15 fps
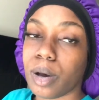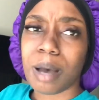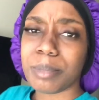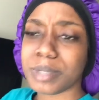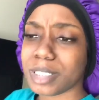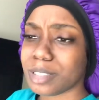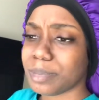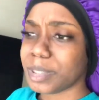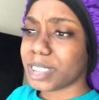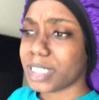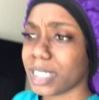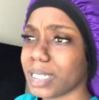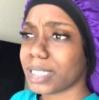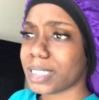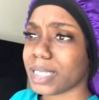I'm gonna just be
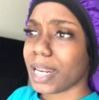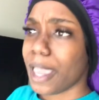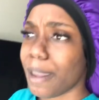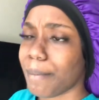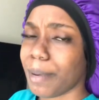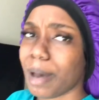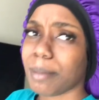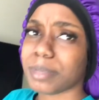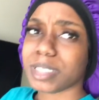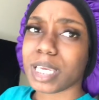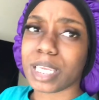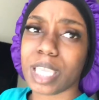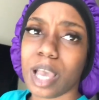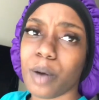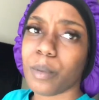chilling today, but I'm gonna
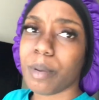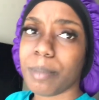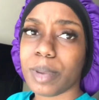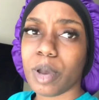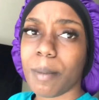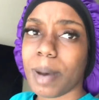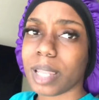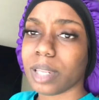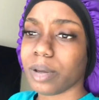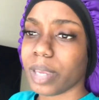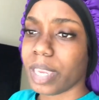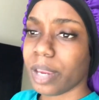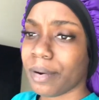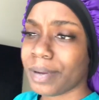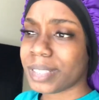take y'all with me on my little
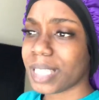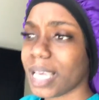errands.